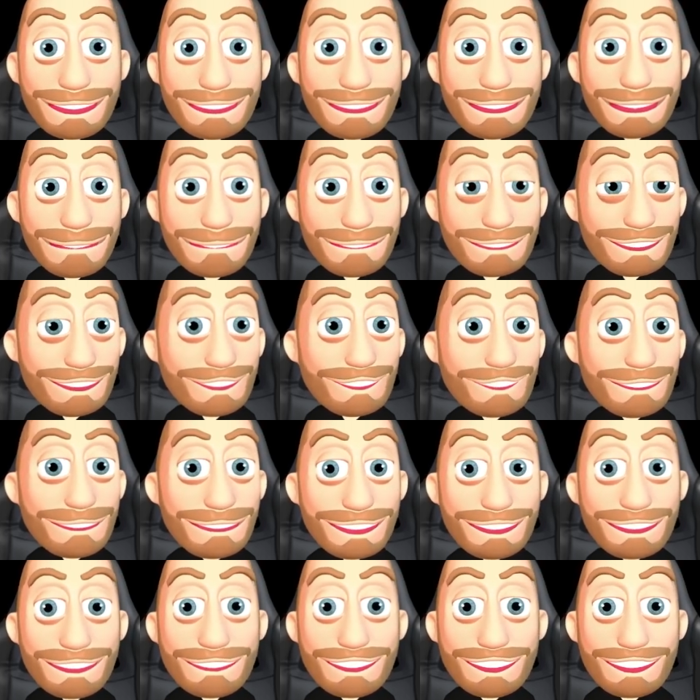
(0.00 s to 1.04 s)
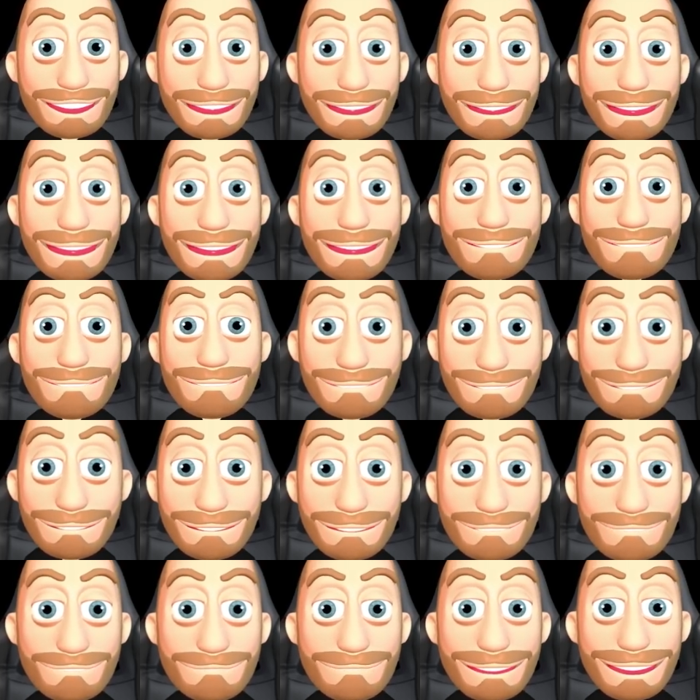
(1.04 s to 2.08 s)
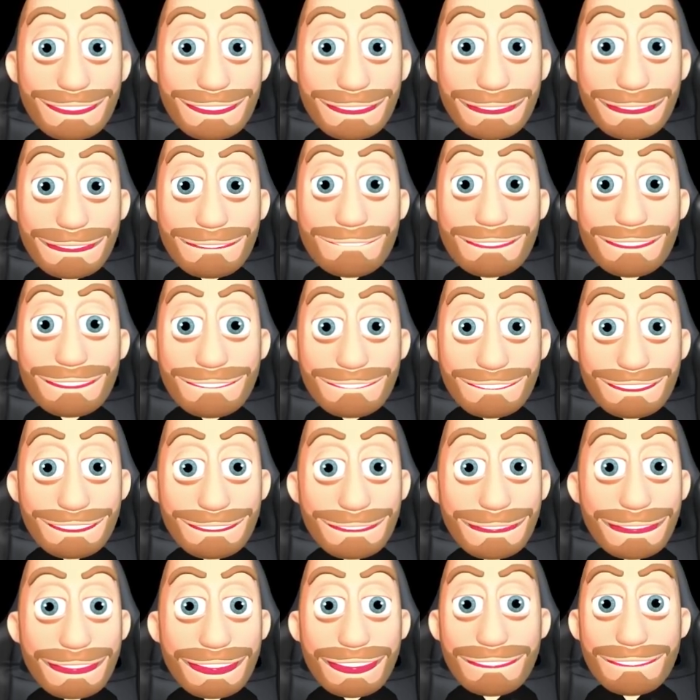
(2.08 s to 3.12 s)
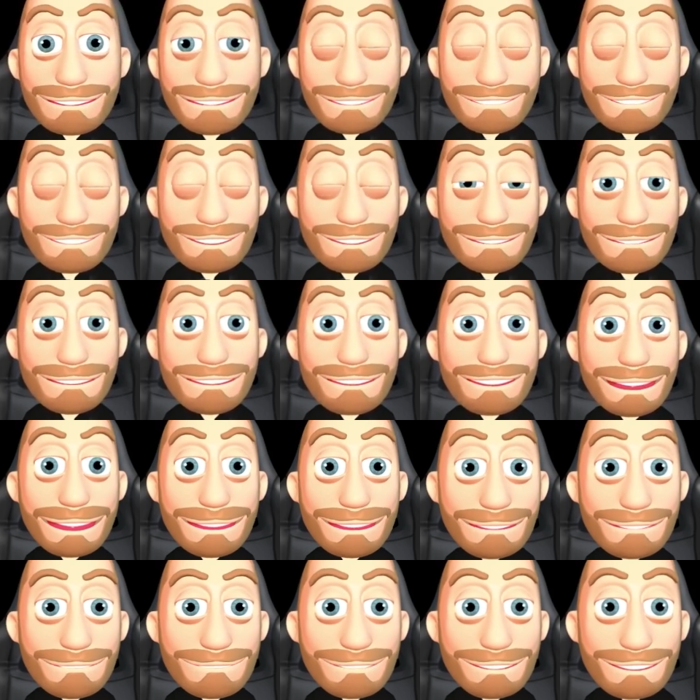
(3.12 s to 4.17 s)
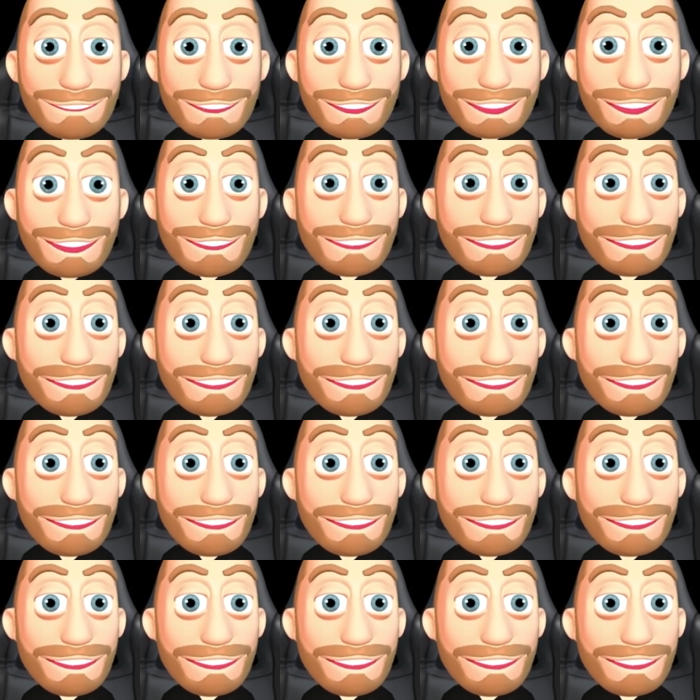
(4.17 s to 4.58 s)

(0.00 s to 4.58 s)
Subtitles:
And when you start using negative as a positive, it gets really